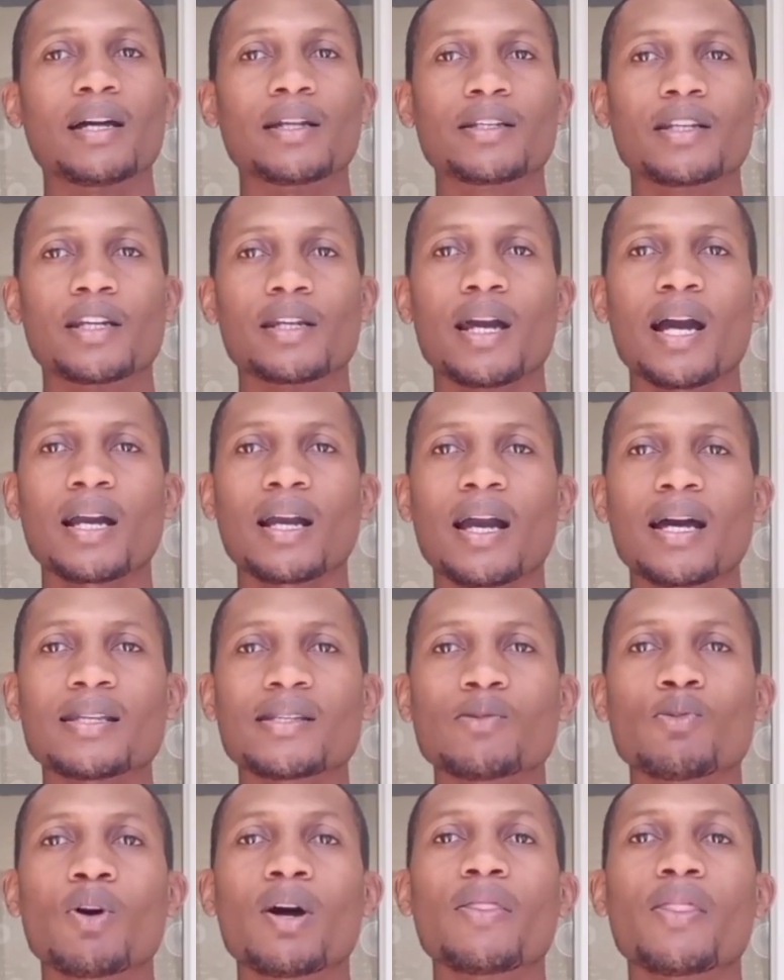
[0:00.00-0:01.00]
Ten Hag
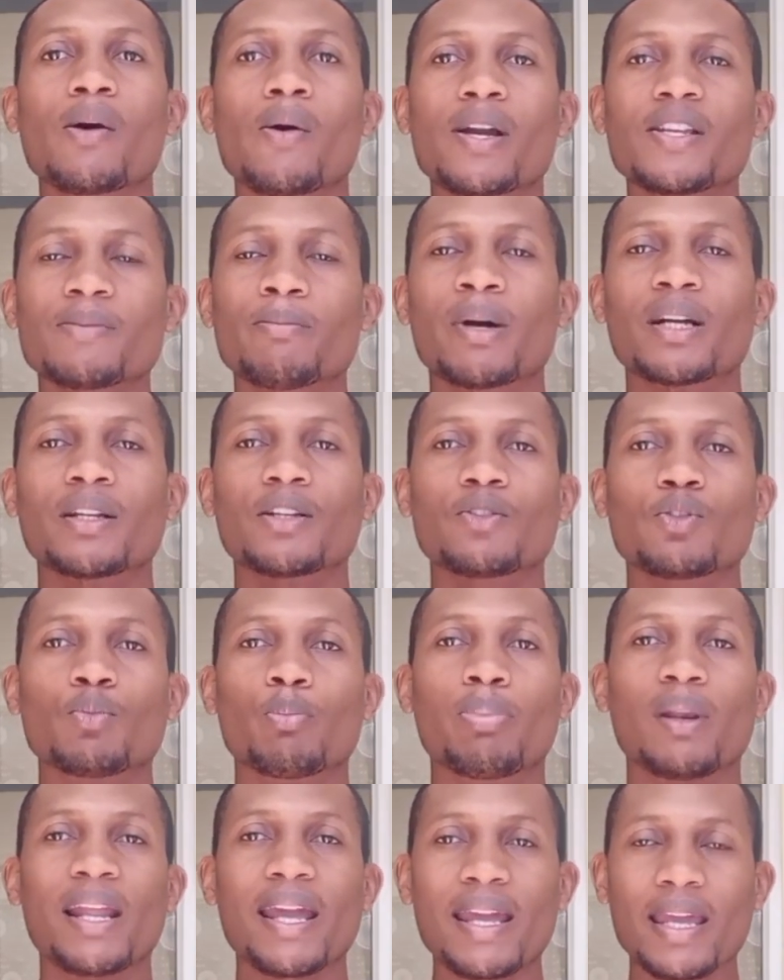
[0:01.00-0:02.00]
has no otherwise but to
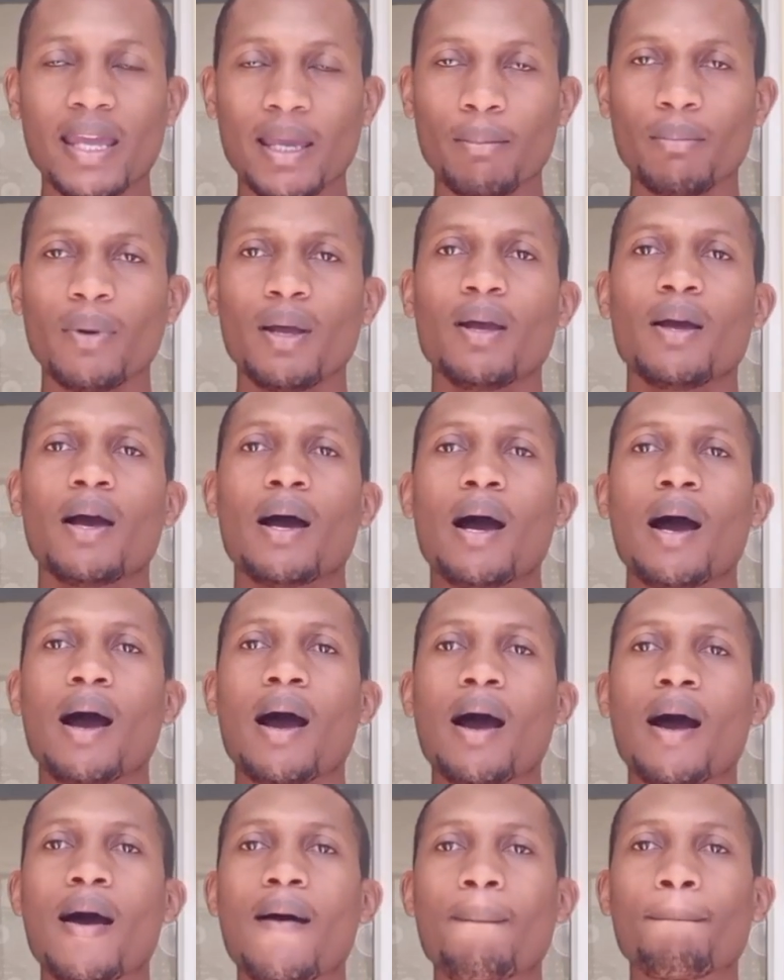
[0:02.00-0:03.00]
play him.
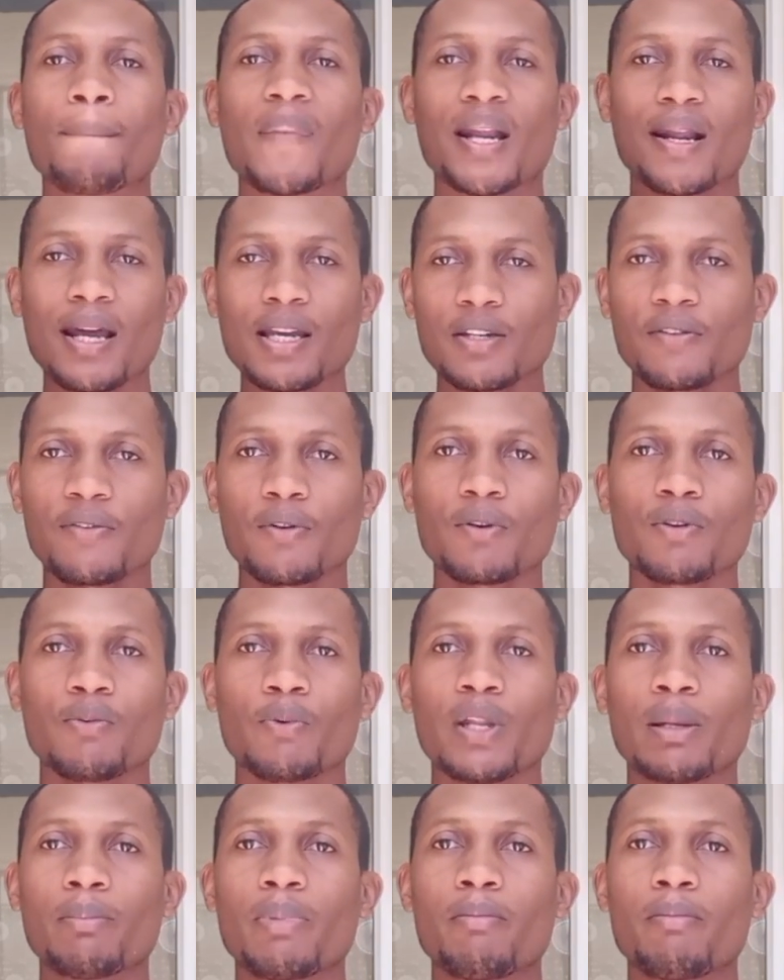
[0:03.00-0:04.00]
Rashford
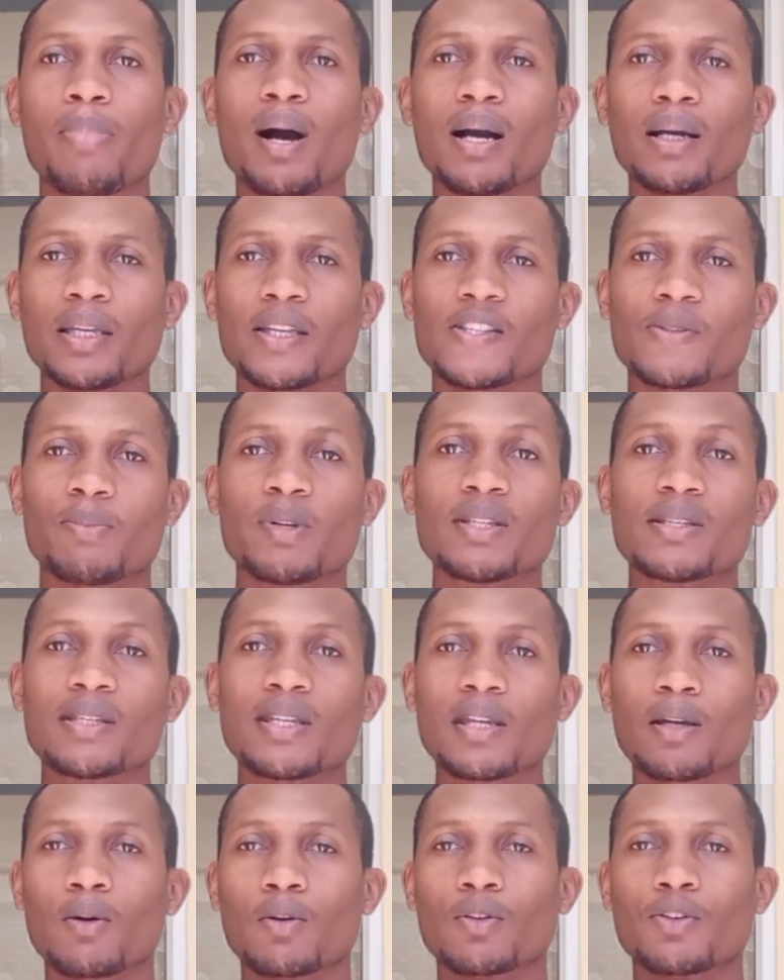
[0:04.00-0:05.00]
will be back. He's been
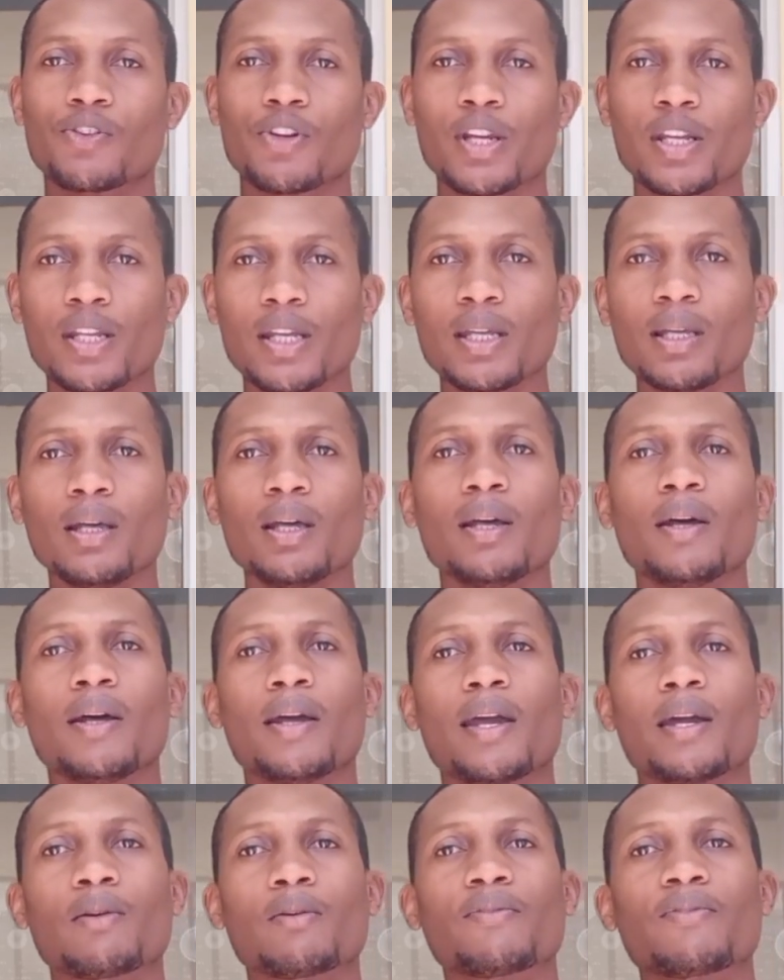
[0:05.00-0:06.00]
seen on training.
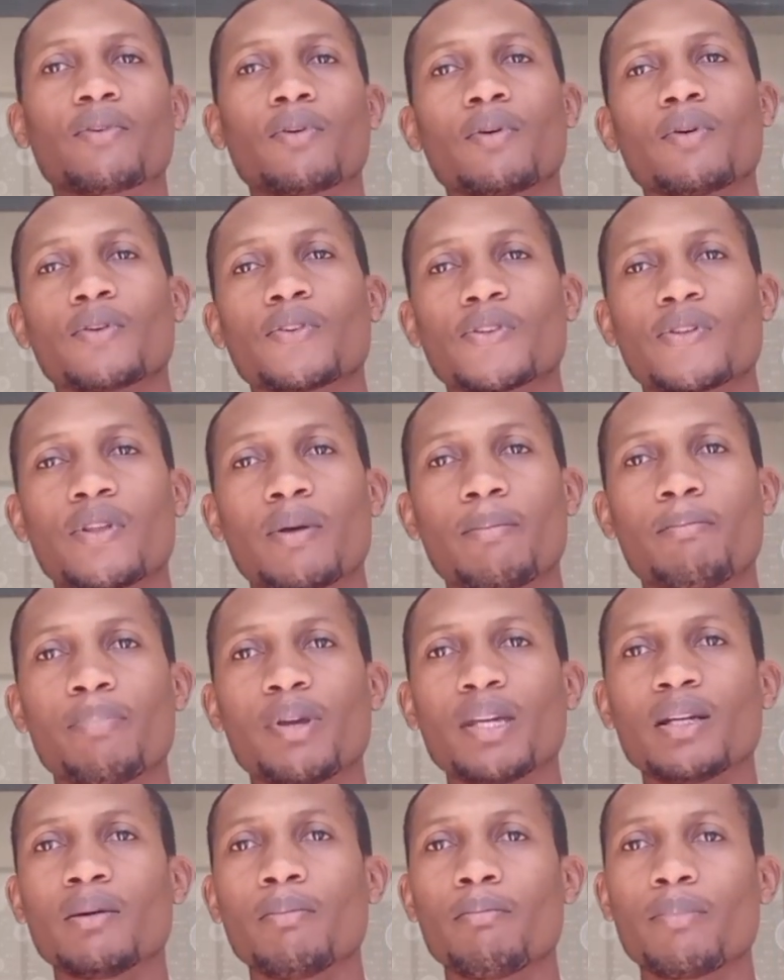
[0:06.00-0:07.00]
And of course, the
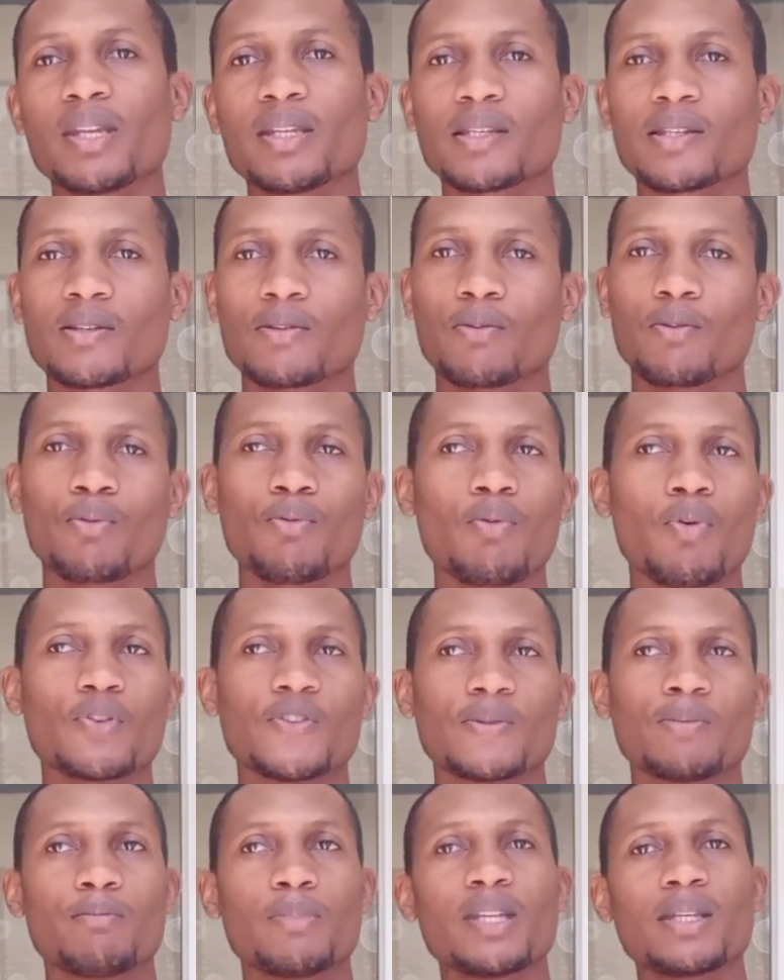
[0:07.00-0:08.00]
big miss who
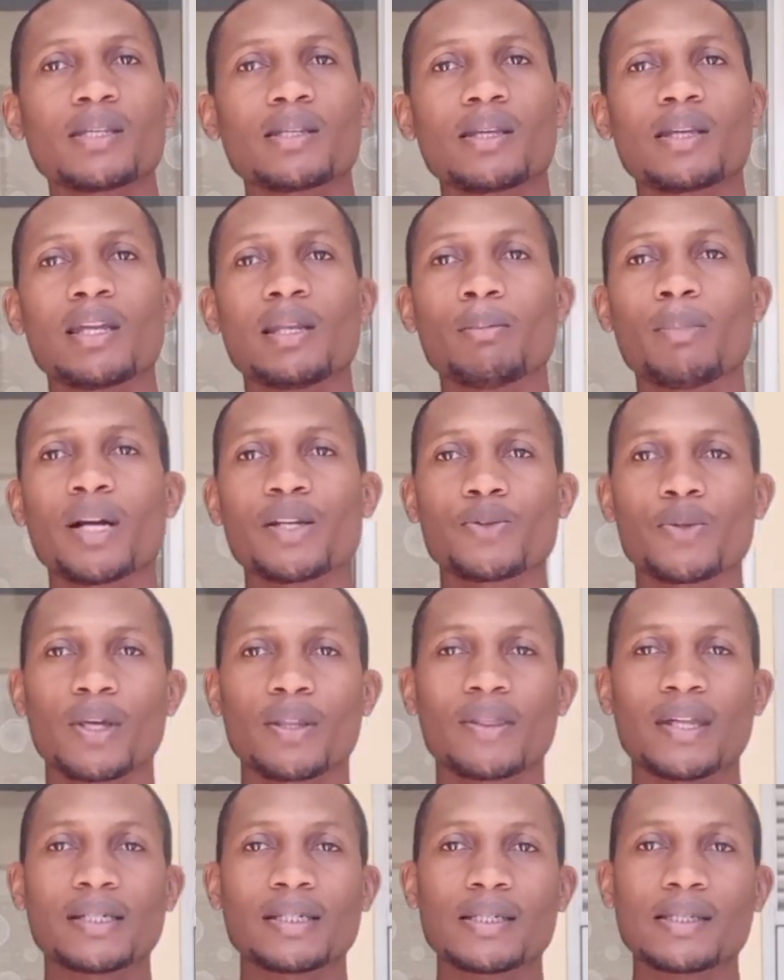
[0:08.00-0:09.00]
was missed in match
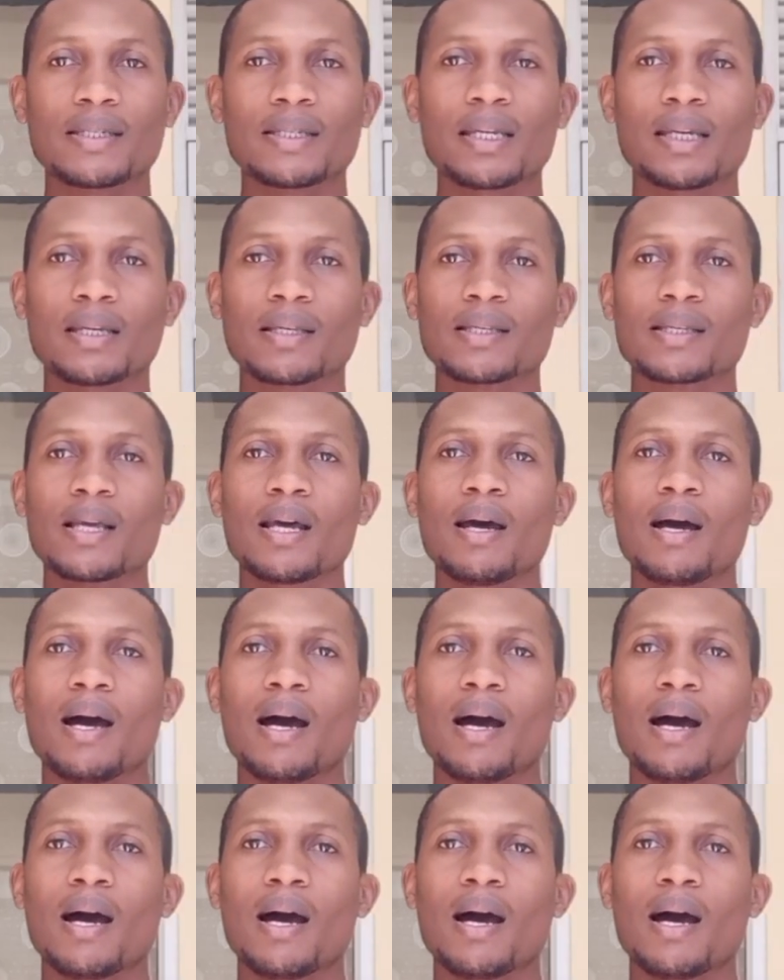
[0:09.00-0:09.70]
week 36.